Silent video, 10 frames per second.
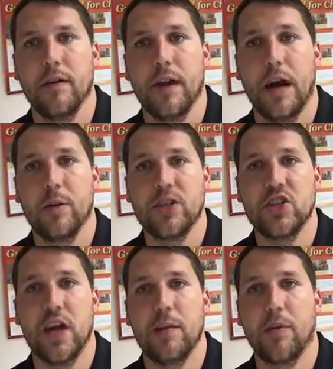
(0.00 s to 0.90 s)
and how we
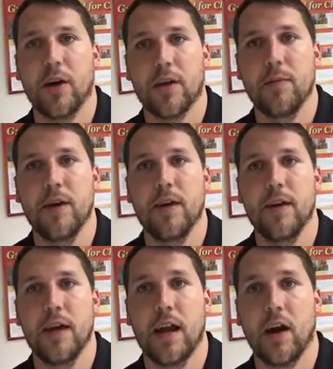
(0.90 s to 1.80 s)
shape our
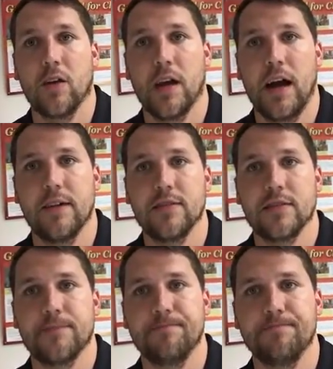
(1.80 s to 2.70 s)
community and our lives.